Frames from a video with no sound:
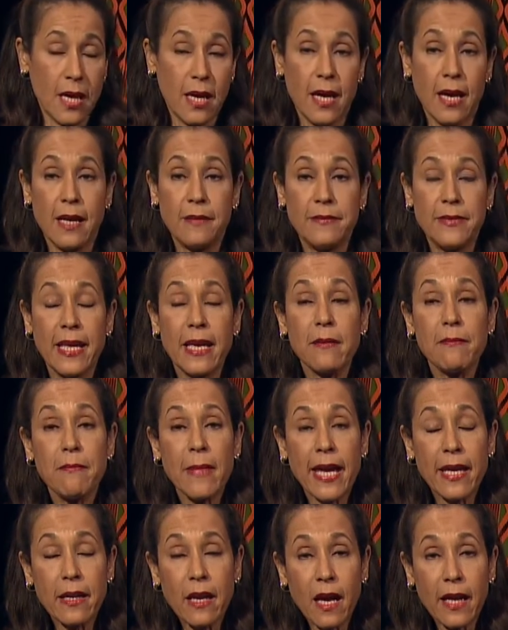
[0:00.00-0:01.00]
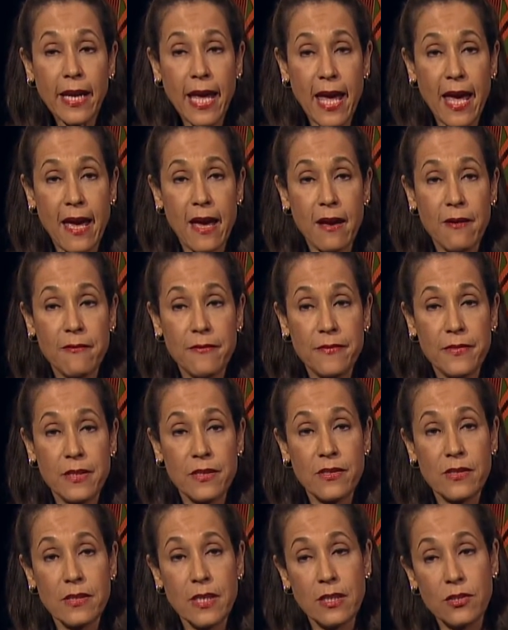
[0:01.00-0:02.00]
Uh, they may not have
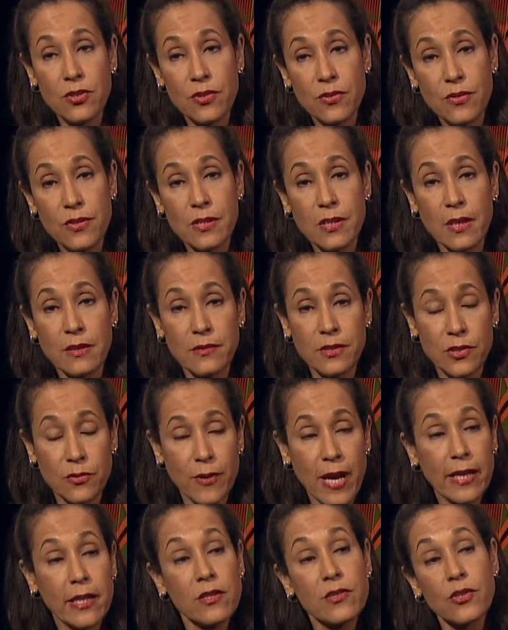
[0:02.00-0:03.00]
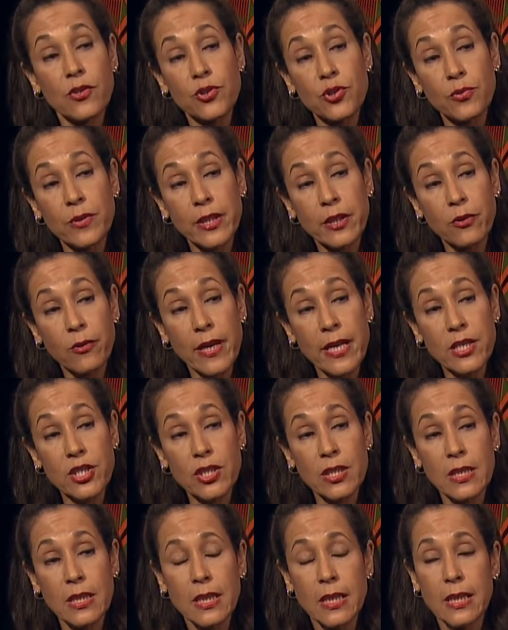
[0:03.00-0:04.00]
the issues uh, surrounding social
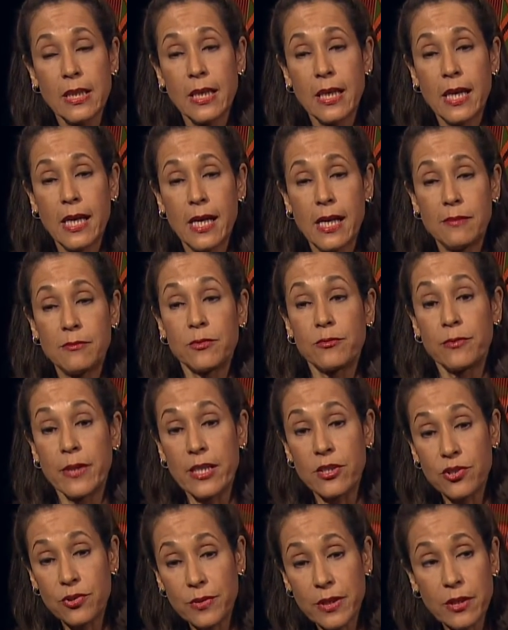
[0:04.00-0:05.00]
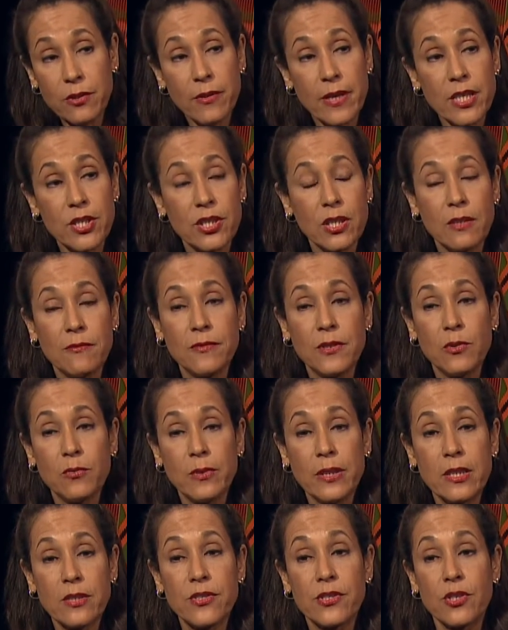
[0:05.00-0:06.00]
integration, um, racial integration, if you
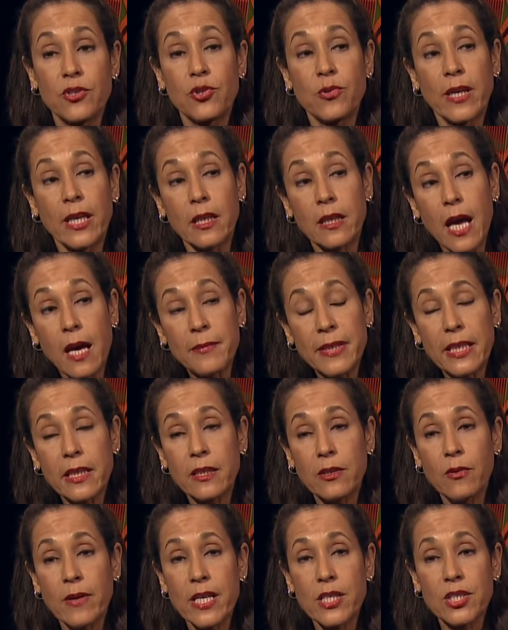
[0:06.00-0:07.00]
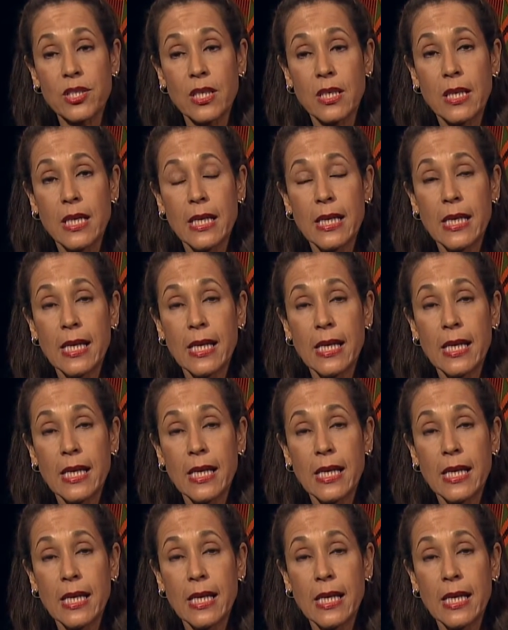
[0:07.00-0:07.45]
will, socioeconomic integration.